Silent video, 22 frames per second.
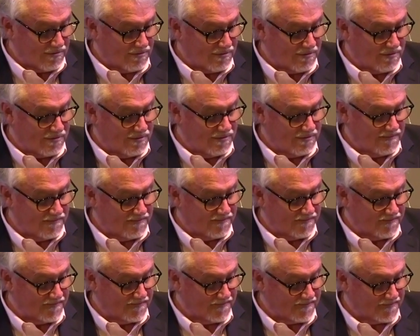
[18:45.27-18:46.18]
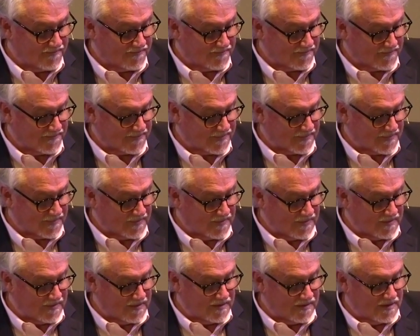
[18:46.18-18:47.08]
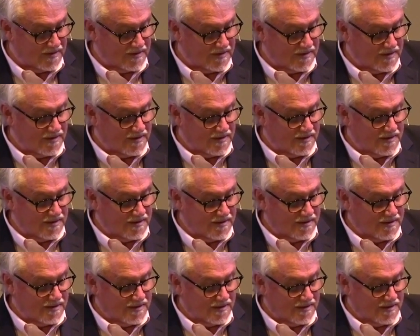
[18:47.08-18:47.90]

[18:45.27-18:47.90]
Nobody speaks.